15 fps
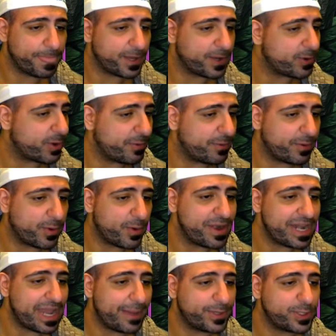crit
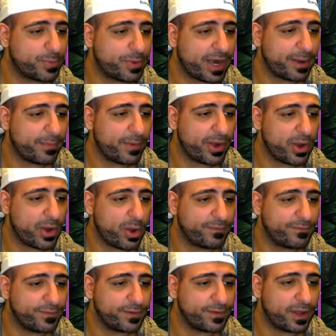damage primary
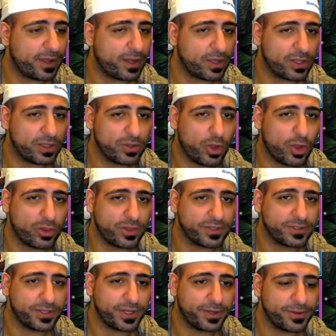off
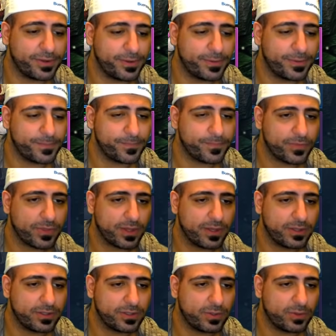gauntlets here.
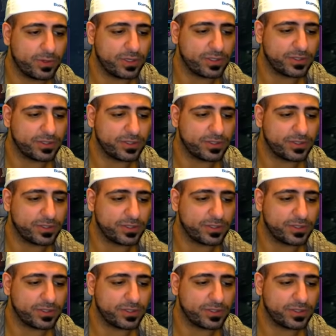So we're going